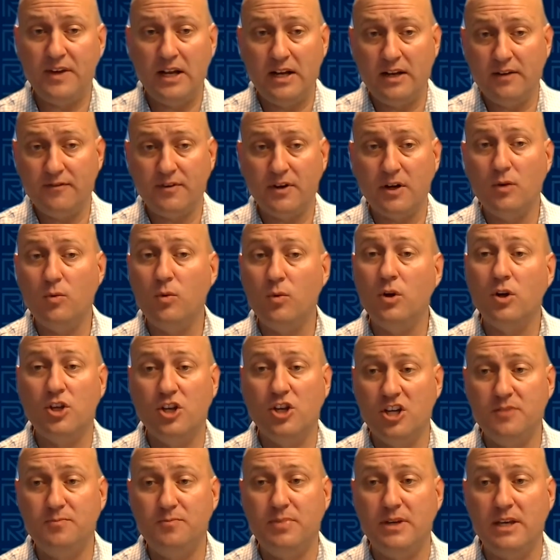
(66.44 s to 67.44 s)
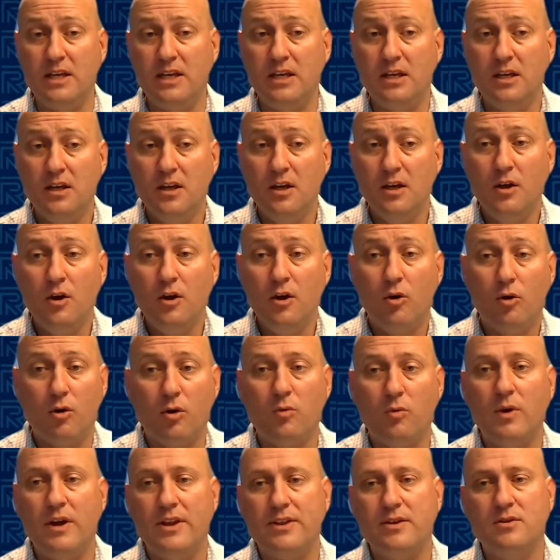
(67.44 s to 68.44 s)
and it very well could be, or
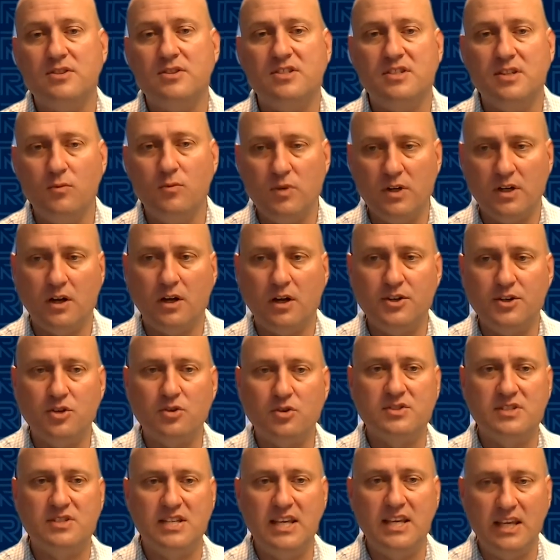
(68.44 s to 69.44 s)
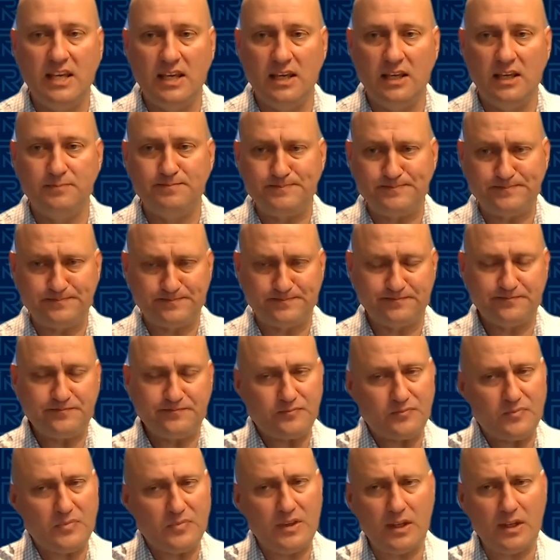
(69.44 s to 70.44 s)
whether it's someone on your team,
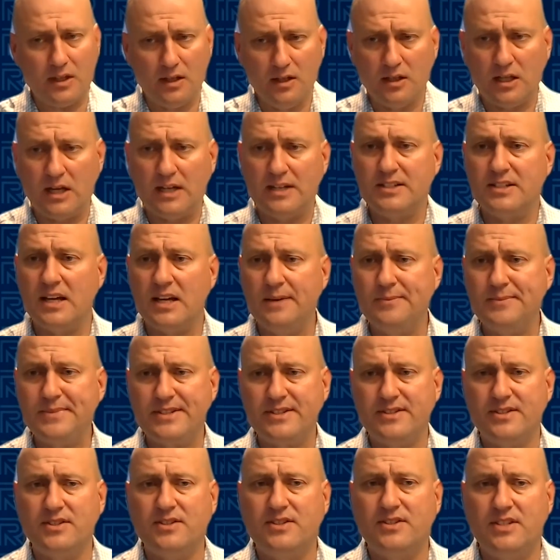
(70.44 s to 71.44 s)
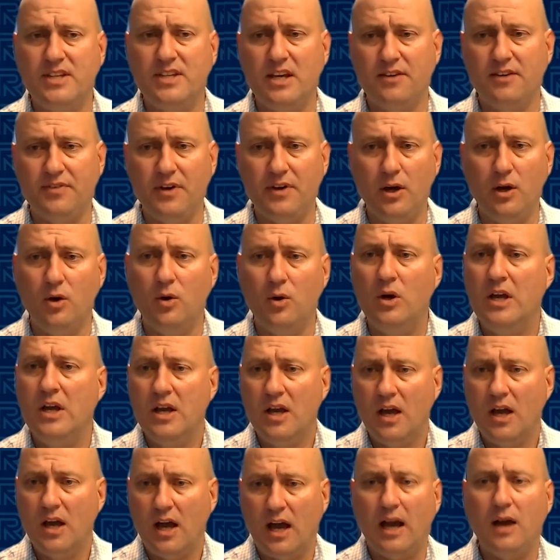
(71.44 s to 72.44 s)
a lot of times as a CFO,
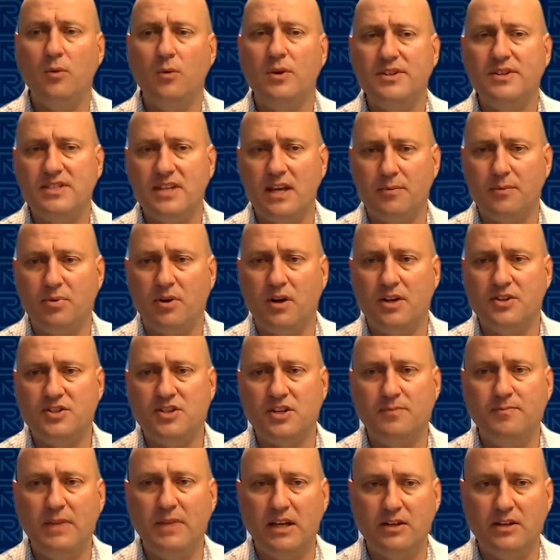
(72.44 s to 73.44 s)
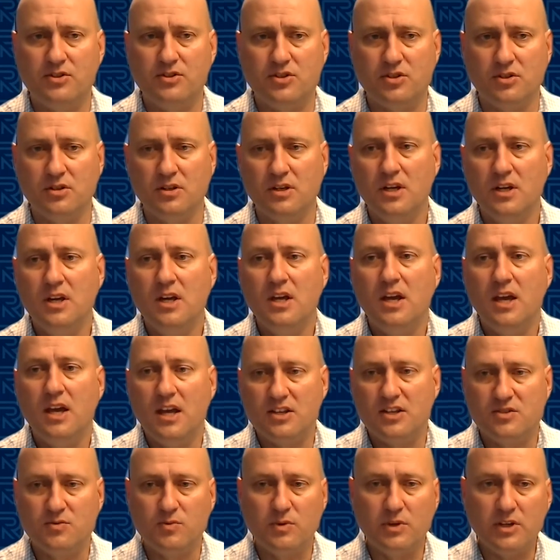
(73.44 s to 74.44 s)
I was that project manager.
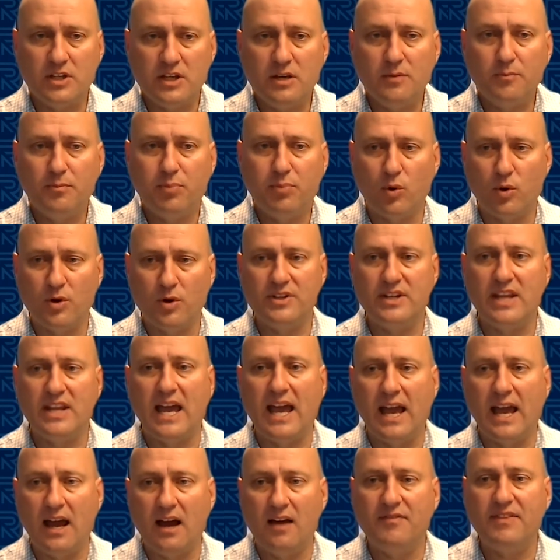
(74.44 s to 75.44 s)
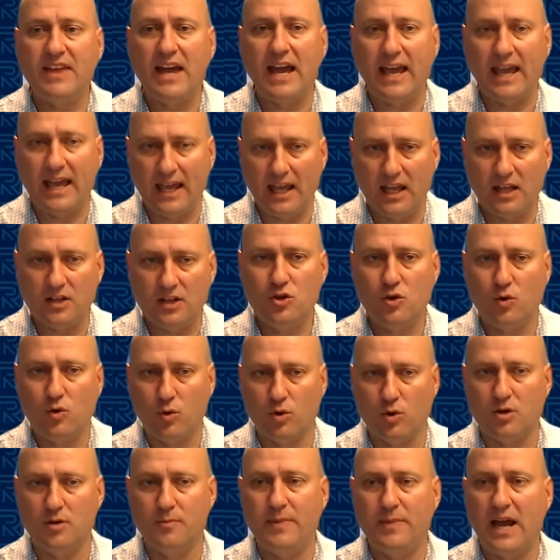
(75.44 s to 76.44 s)
It's really important to have that head
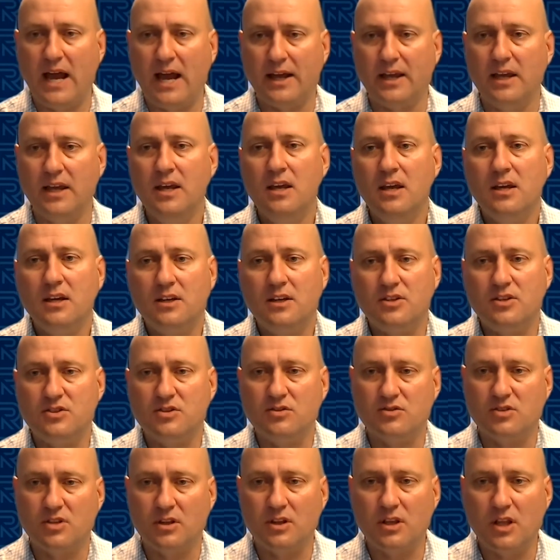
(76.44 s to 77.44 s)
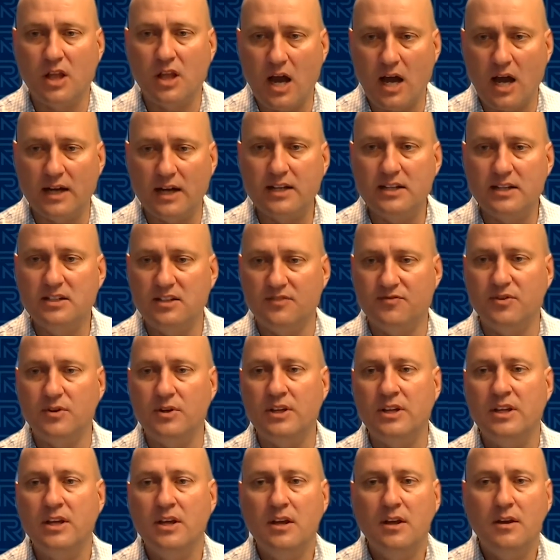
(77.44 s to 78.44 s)
quarterback because there's a lot of
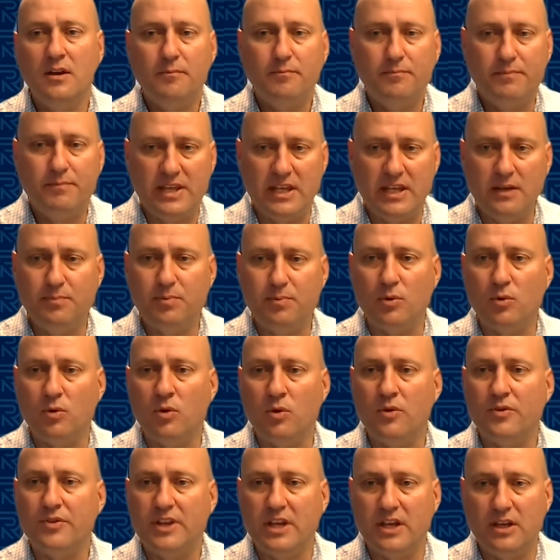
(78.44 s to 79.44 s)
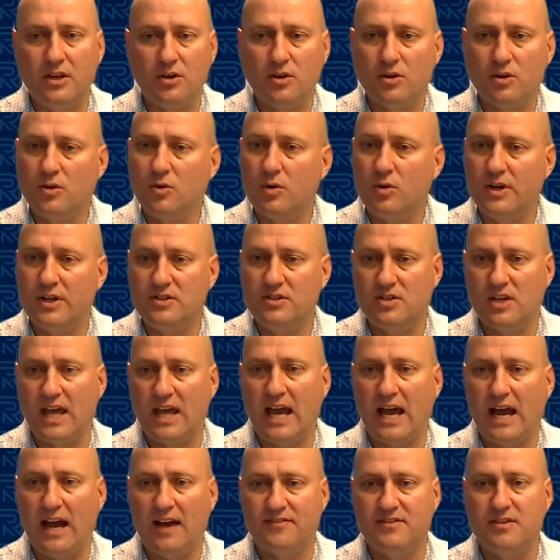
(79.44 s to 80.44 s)
different people that you're going to
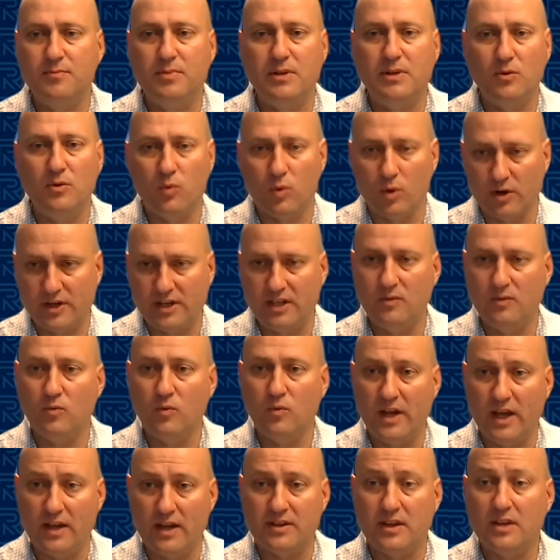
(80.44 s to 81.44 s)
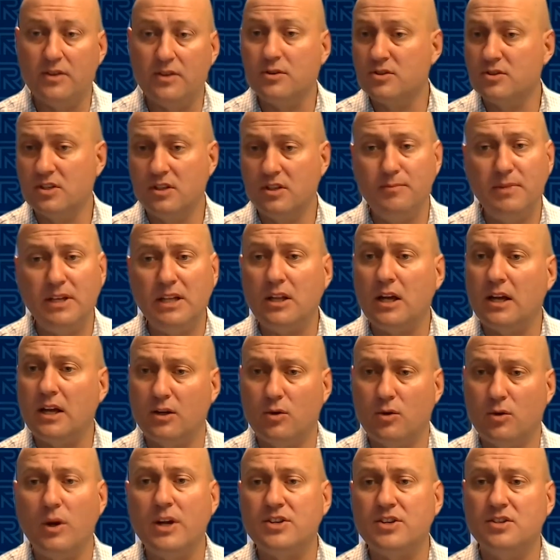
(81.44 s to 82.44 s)
have to be working with, and there's going to be a lot
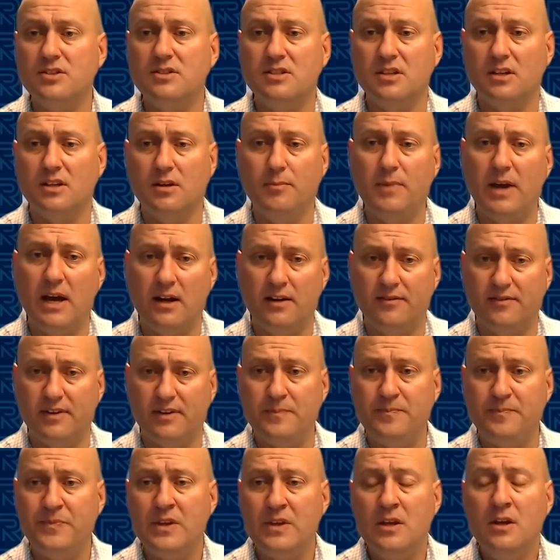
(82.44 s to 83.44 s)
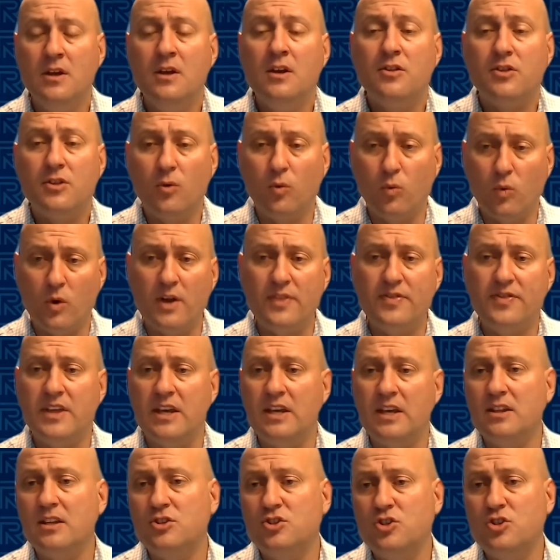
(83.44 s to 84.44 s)
of questions that come out of it. The one
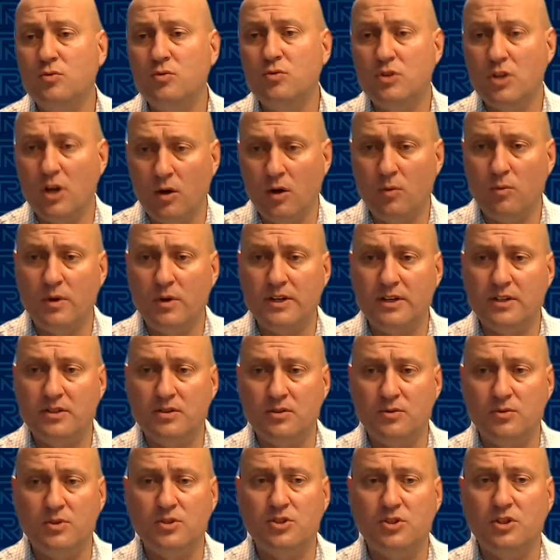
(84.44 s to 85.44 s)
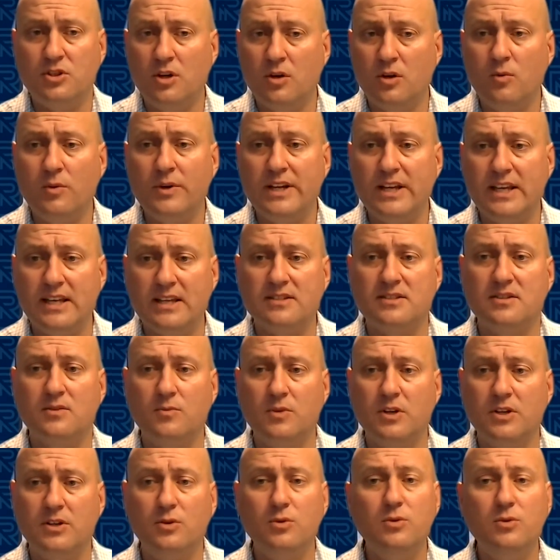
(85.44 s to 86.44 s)
thing that you don't want to do is you don't want to get
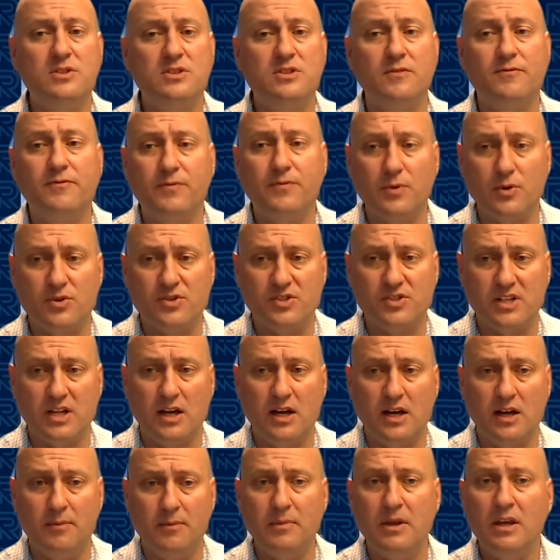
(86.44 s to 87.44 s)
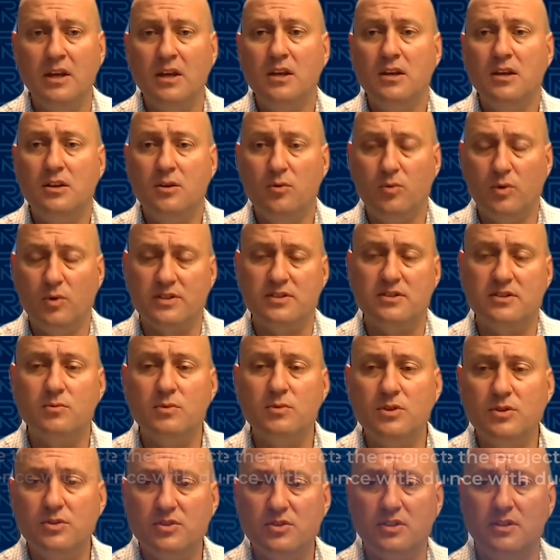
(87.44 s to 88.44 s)
someone who it's the first time. You want
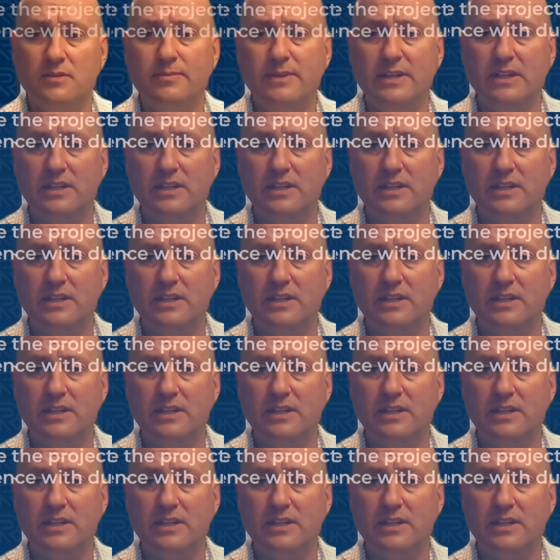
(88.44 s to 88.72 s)
someone who's going to be